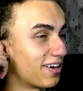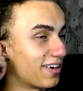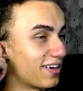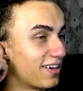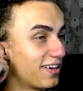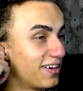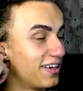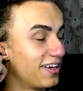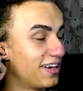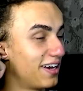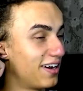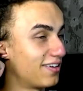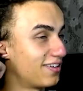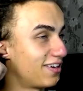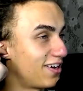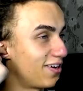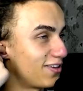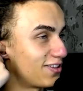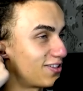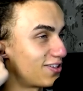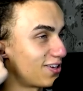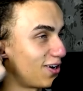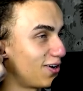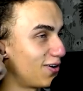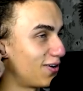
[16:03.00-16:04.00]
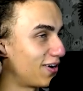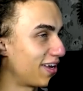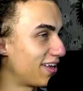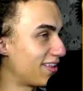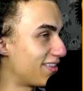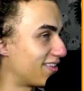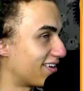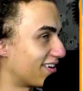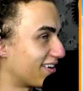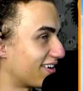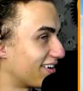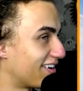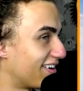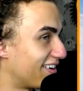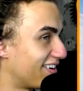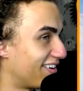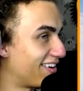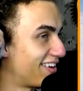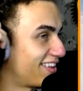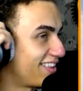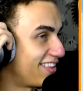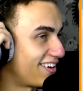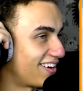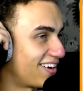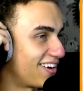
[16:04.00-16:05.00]
Oh. oh no, it's oh hither. Oh
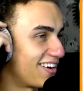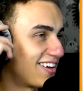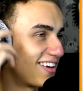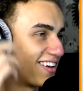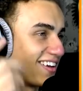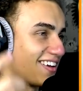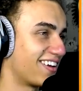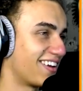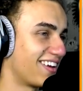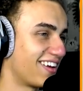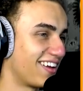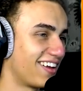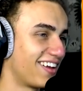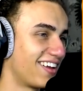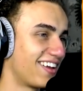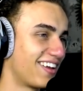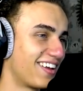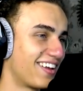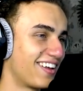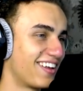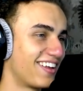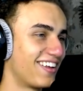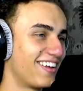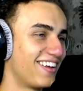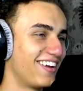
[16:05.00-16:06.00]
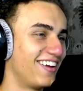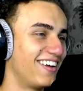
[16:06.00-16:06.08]
hither. Oh, oh. oh hither.